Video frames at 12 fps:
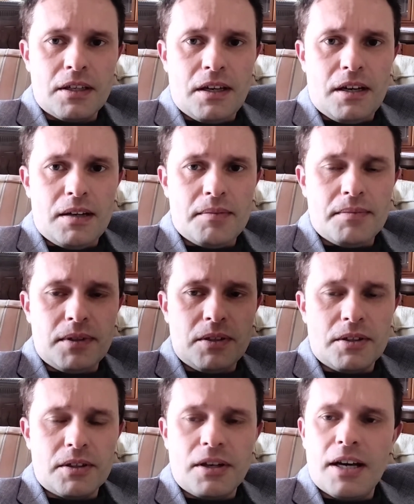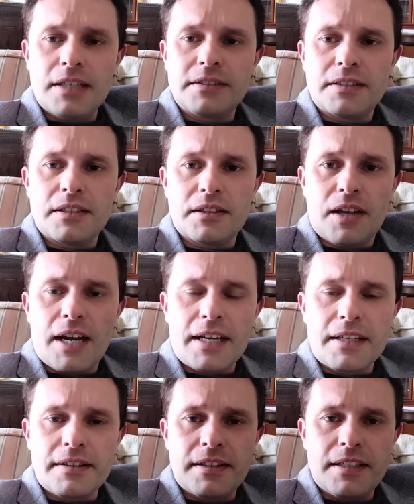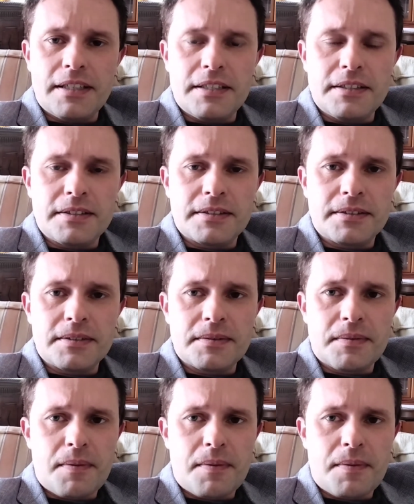A lot of guys that like these